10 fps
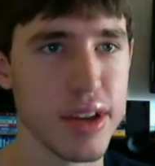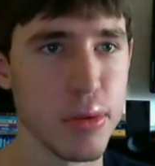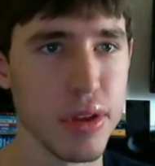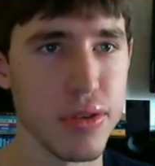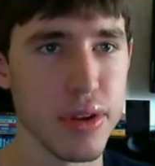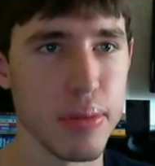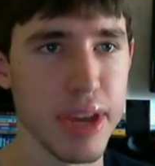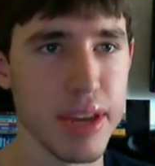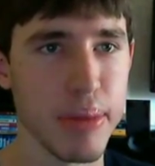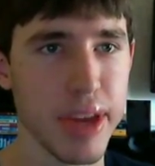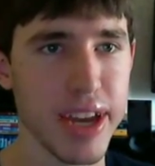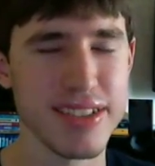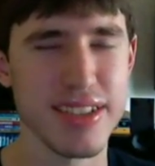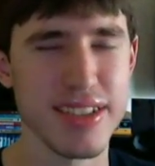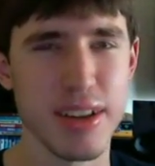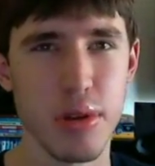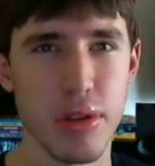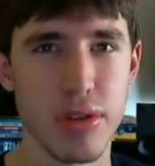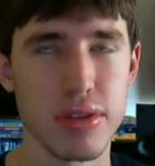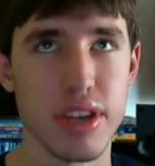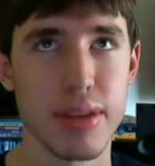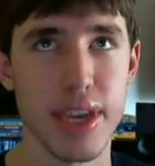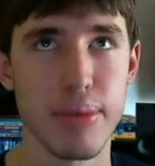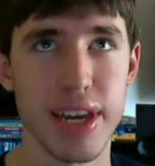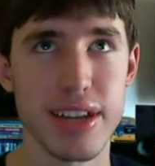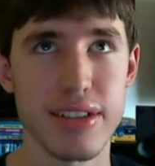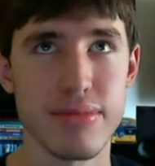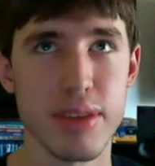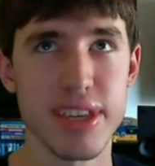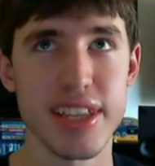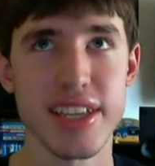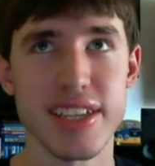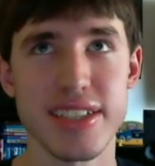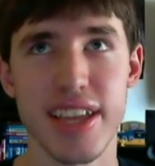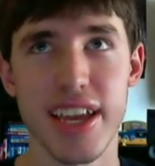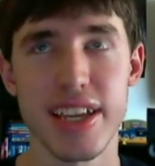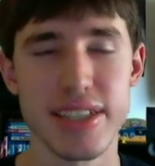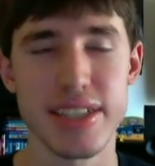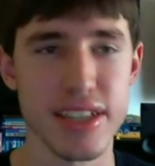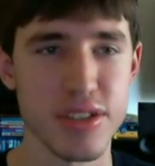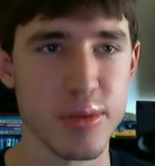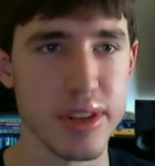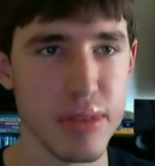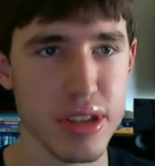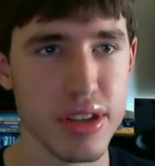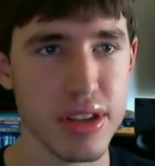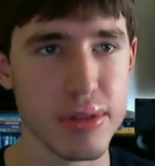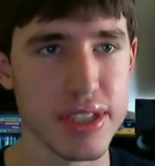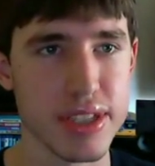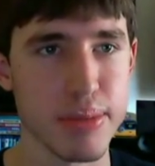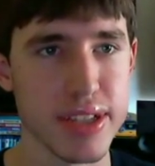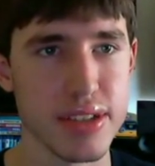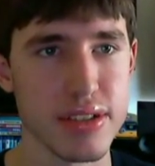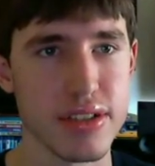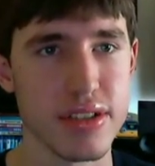I would have thought it was going to make about maybe at least 18 or 20 million. I was expecting.